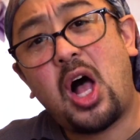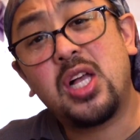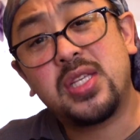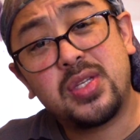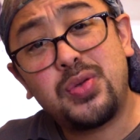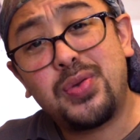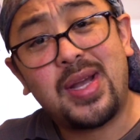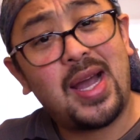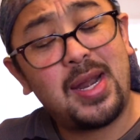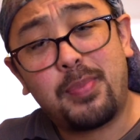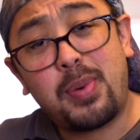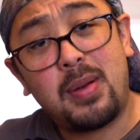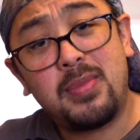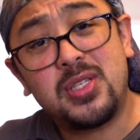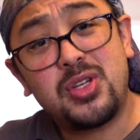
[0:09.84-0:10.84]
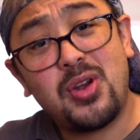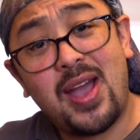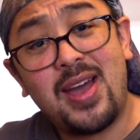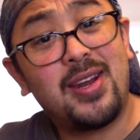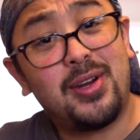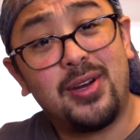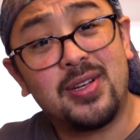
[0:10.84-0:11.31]
Also, you kind of promised your
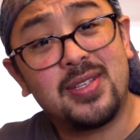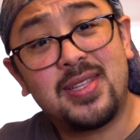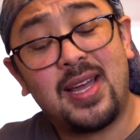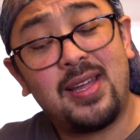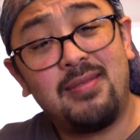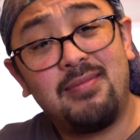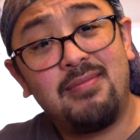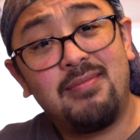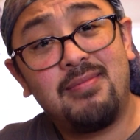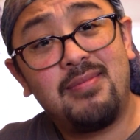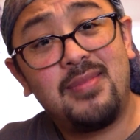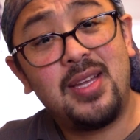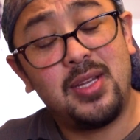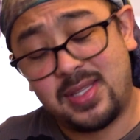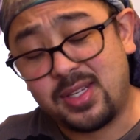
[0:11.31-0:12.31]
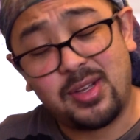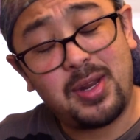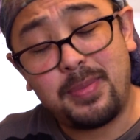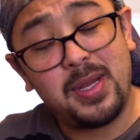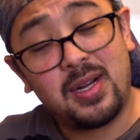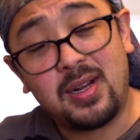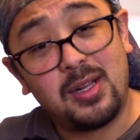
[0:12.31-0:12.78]
editors that it's going to
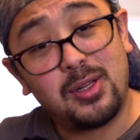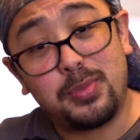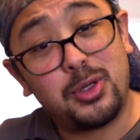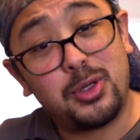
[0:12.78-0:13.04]
be a color